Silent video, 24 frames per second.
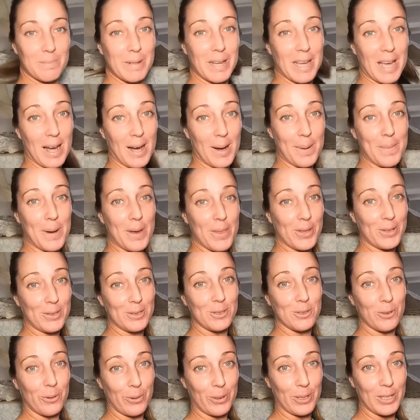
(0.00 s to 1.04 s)
become the
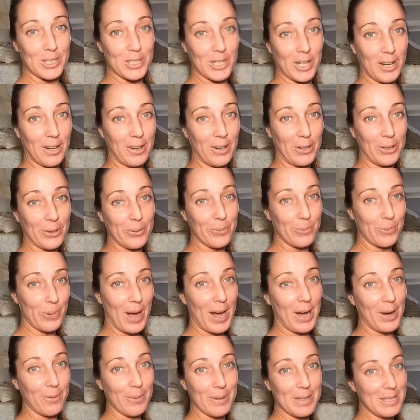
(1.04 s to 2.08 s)
storage hull
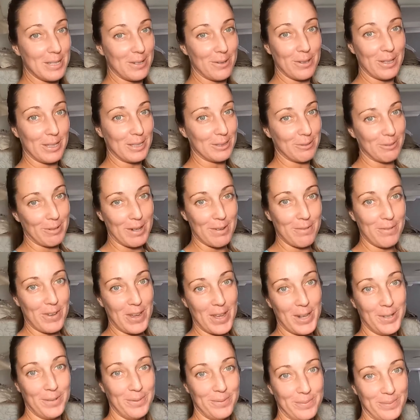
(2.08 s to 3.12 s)
while we do this refit.